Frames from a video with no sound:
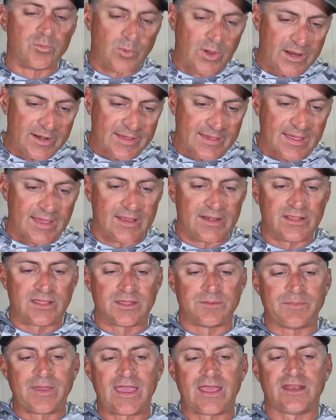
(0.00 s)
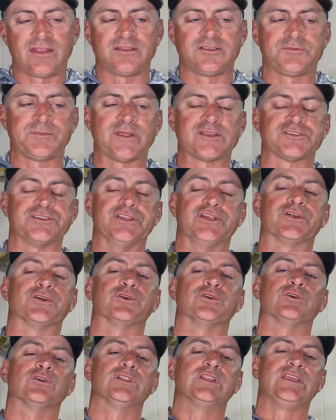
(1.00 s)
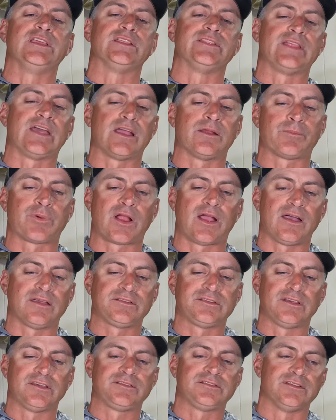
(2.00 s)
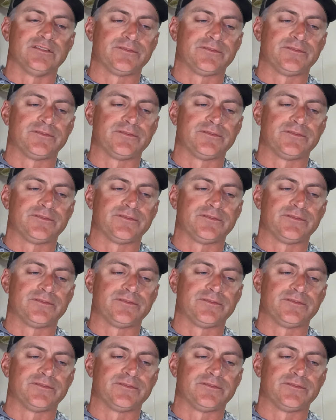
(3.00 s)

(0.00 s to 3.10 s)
way to kind of combat it, especially early in that process,